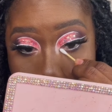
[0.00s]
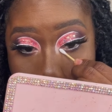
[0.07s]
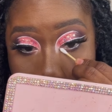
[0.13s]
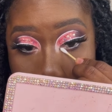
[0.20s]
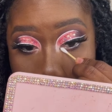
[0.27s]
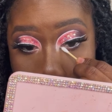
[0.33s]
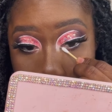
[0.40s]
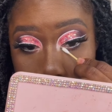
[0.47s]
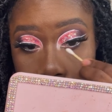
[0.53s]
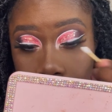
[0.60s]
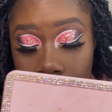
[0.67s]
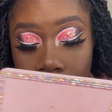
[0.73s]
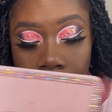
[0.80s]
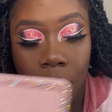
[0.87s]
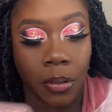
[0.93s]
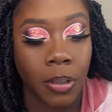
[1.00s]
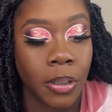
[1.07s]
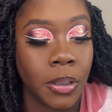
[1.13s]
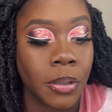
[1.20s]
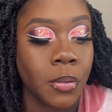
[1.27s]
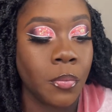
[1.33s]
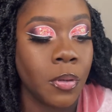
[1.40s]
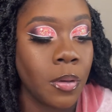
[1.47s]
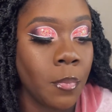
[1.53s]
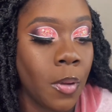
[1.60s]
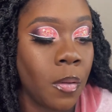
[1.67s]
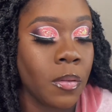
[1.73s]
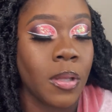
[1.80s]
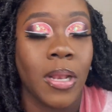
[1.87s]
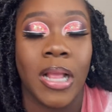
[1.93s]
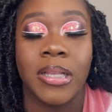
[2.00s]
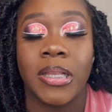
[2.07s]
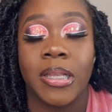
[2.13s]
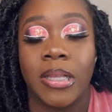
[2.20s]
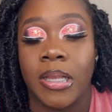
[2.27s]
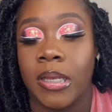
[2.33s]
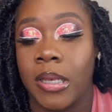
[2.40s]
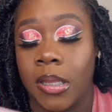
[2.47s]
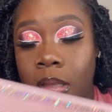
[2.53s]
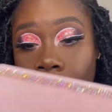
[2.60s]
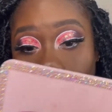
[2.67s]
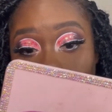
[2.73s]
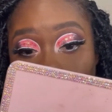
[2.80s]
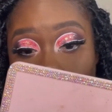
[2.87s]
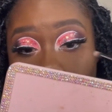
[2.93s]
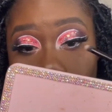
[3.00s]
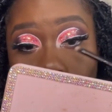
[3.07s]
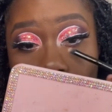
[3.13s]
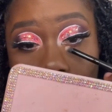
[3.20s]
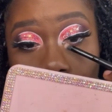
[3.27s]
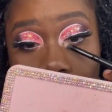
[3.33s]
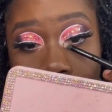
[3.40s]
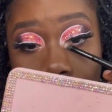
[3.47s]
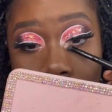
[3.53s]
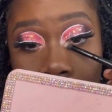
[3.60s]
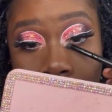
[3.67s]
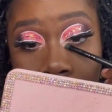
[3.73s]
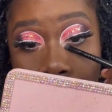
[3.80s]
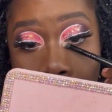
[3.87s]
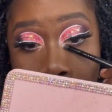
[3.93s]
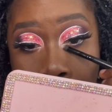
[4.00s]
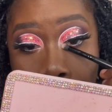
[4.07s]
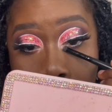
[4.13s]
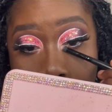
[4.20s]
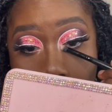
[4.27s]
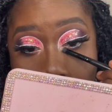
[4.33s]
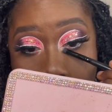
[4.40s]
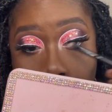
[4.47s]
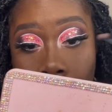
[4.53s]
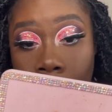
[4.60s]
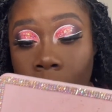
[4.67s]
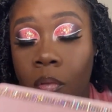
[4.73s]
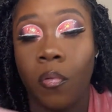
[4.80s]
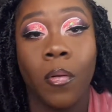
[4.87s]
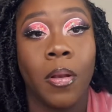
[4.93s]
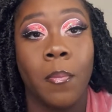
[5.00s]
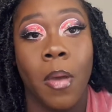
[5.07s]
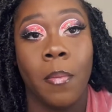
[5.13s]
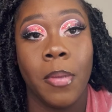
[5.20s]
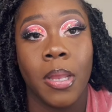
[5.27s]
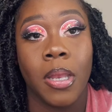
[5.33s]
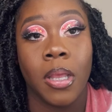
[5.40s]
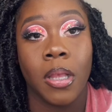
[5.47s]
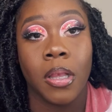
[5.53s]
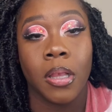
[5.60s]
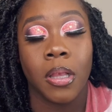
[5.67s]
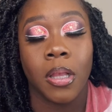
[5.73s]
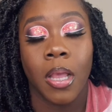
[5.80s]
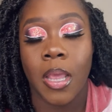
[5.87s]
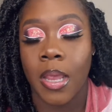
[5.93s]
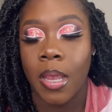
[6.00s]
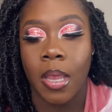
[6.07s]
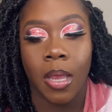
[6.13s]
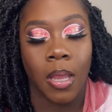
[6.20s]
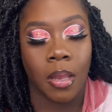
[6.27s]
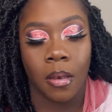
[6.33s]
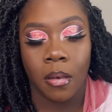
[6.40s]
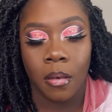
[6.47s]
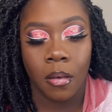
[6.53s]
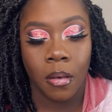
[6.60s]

It is literally doing the most, and I just need this to hold up for like 20 more minutes, and